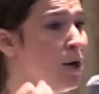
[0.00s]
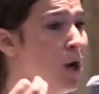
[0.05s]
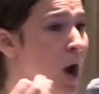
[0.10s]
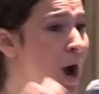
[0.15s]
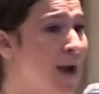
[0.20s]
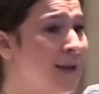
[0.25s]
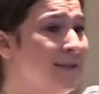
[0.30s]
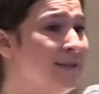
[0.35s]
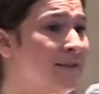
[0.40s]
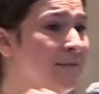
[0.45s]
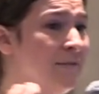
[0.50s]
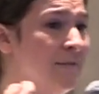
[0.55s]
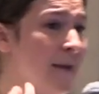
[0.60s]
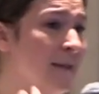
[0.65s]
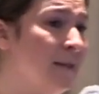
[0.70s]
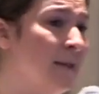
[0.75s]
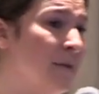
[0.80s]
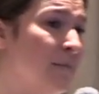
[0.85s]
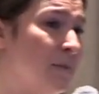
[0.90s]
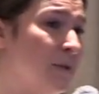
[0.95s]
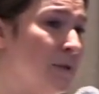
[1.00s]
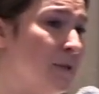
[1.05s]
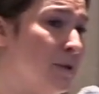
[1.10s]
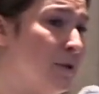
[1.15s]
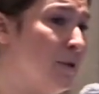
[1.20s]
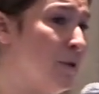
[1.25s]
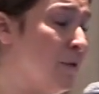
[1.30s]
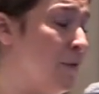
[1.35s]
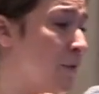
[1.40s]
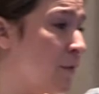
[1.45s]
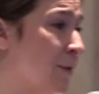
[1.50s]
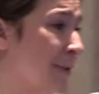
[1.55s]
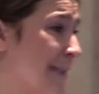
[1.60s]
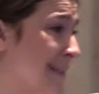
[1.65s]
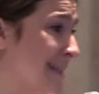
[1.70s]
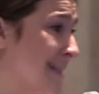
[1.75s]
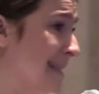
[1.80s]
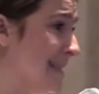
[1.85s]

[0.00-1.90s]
not developed to the full